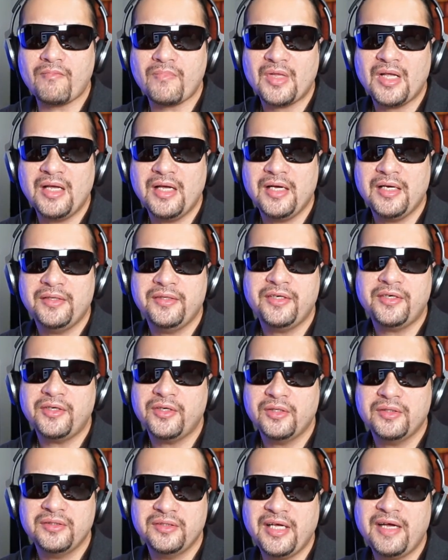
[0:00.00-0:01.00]
and there
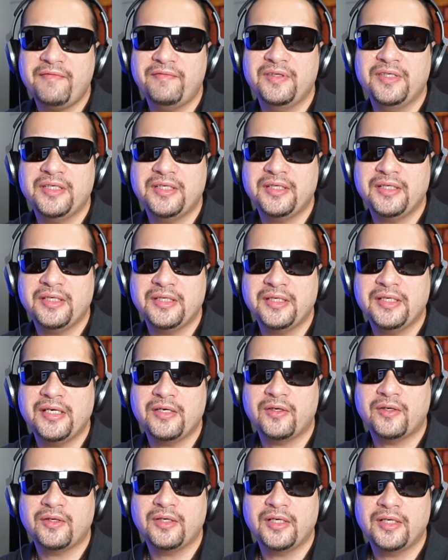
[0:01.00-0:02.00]
are definitely,
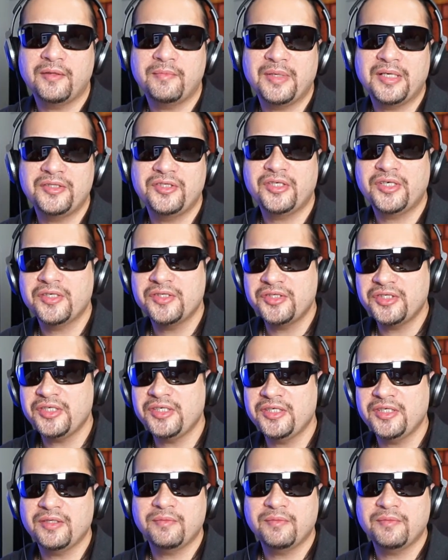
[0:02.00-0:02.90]
as you can see,